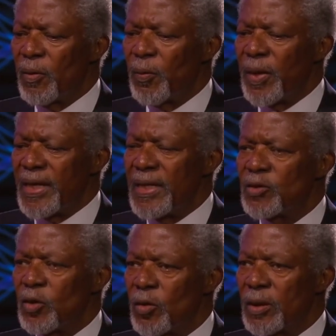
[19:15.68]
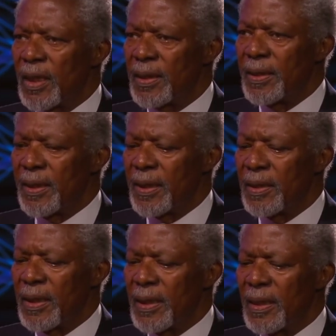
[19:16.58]
need to look at
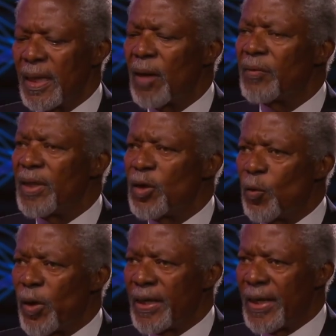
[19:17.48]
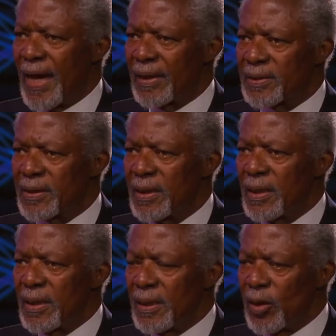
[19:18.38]
how the UN acts,
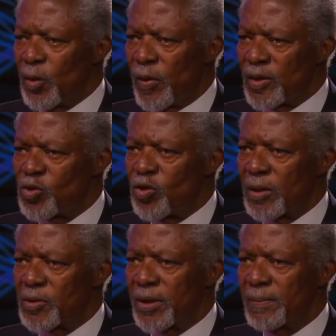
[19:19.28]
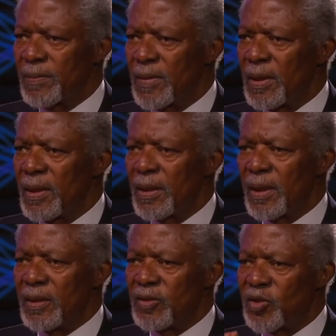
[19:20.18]
the UN structure,
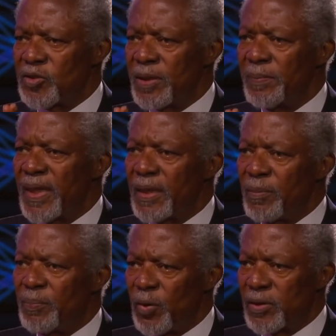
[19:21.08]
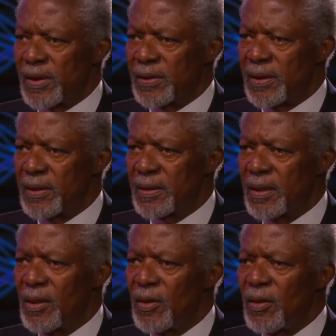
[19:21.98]
the decision-making processes,
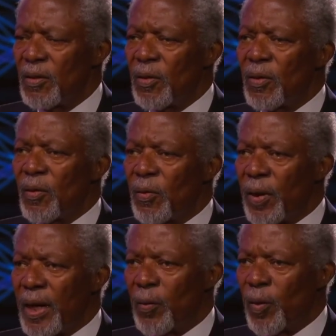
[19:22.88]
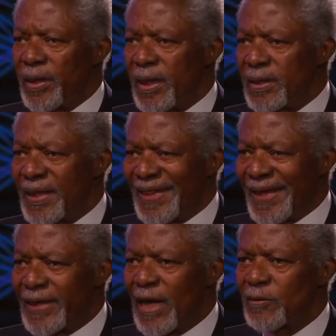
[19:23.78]
whether in
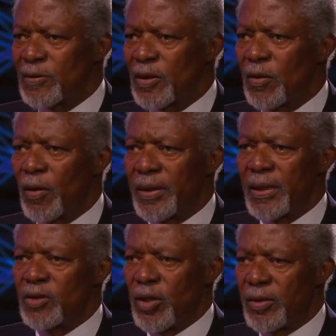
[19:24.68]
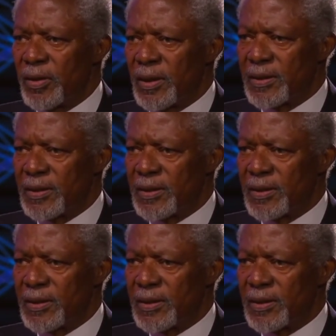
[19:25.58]
the Council or in the General